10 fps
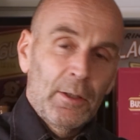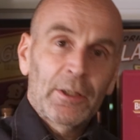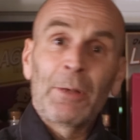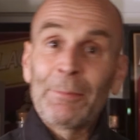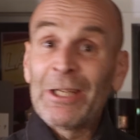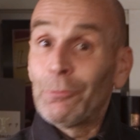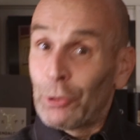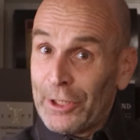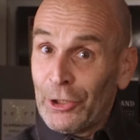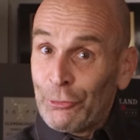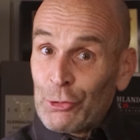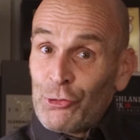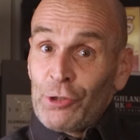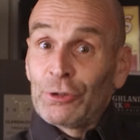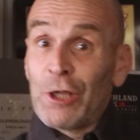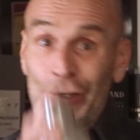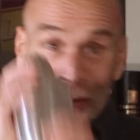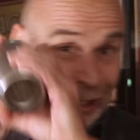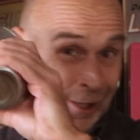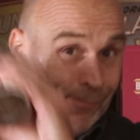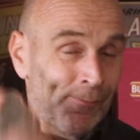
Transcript: Give me a minute, we'll get this one chilled down, okay?